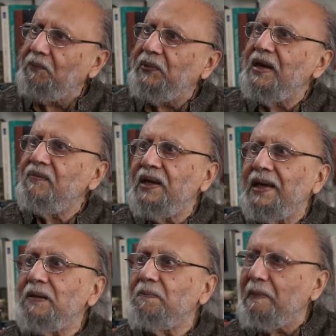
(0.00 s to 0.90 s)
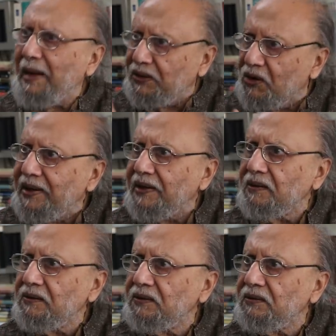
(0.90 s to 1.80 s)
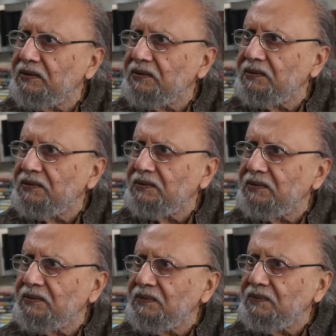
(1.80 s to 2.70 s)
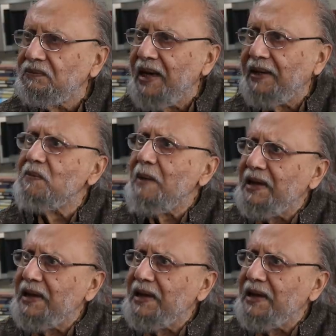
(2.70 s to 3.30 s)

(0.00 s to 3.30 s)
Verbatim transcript: behave like a minority and